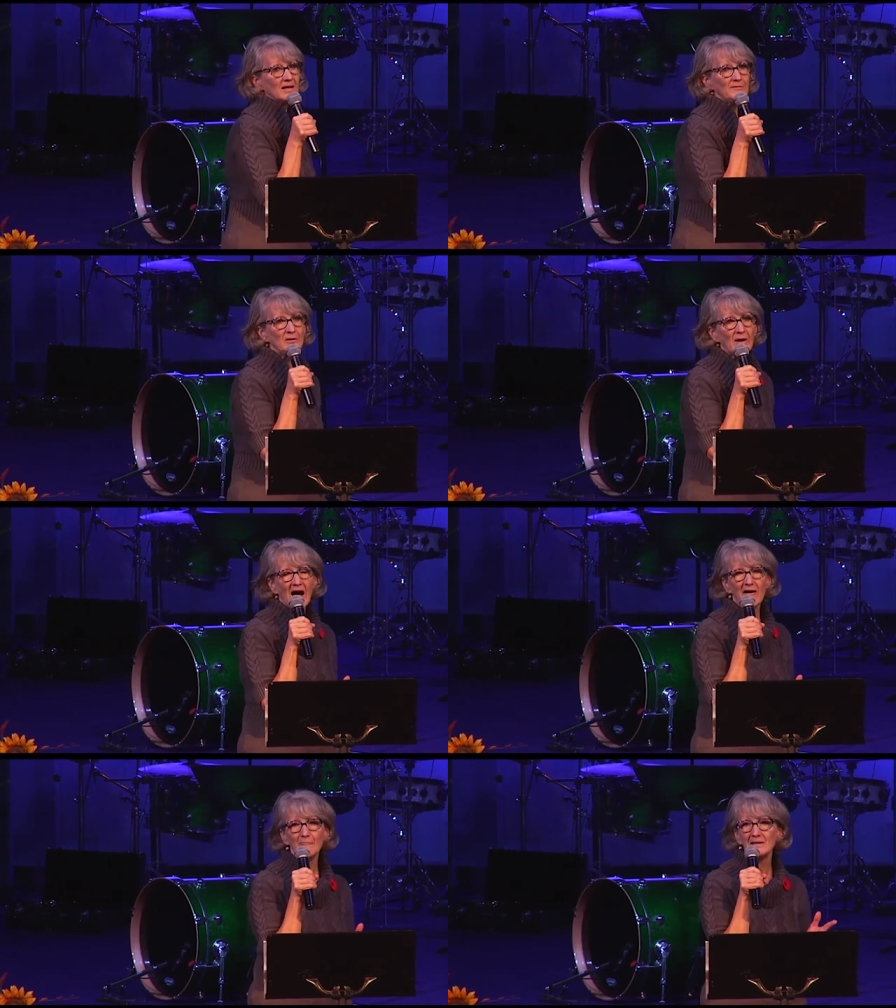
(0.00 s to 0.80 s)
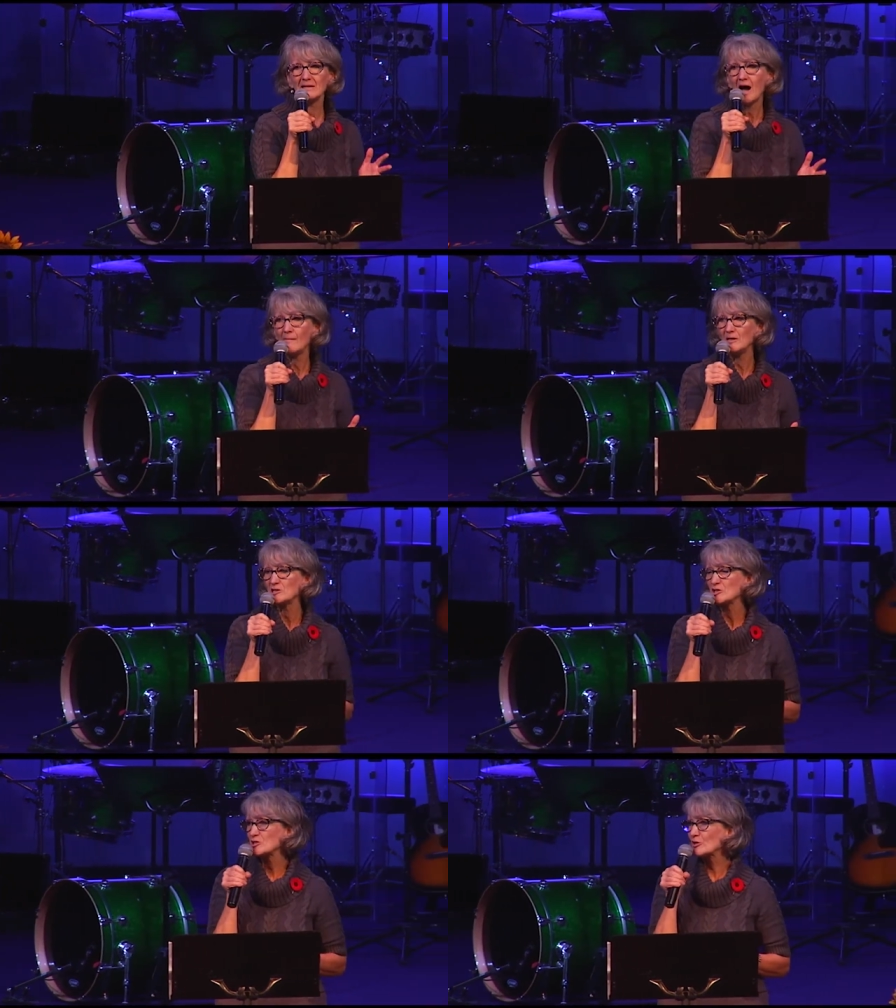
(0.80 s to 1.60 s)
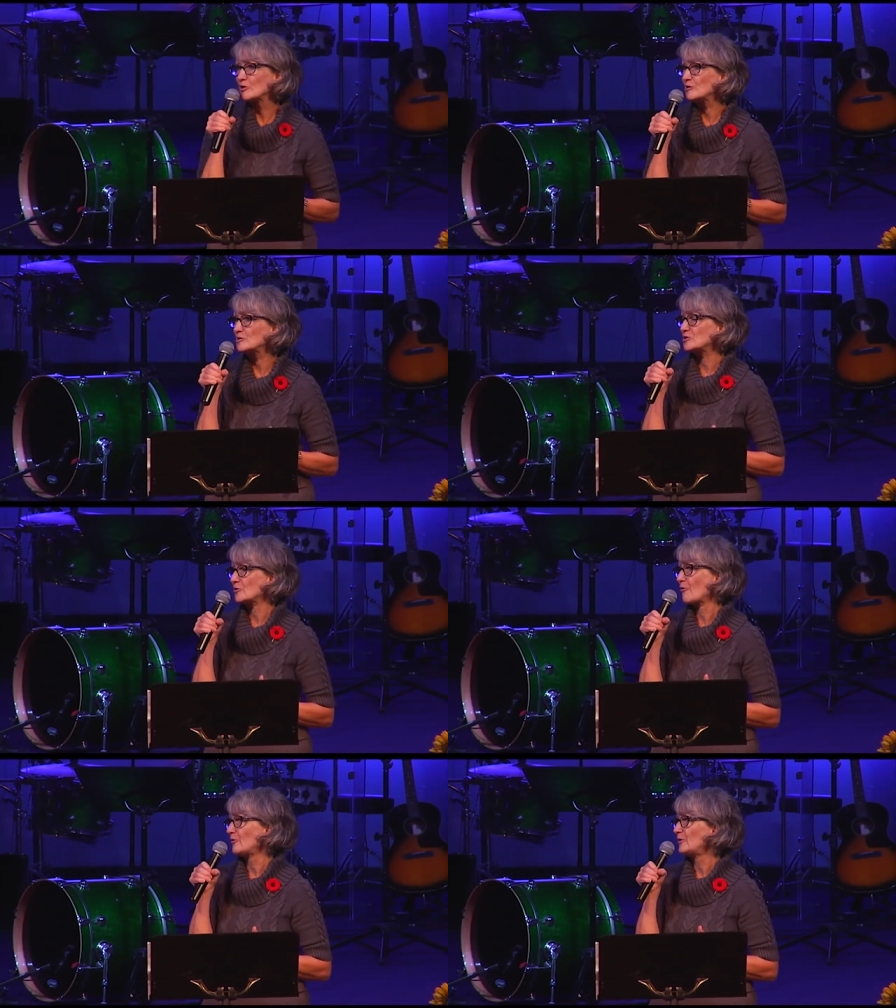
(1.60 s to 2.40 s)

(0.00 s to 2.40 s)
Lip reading: If you have been coming to church or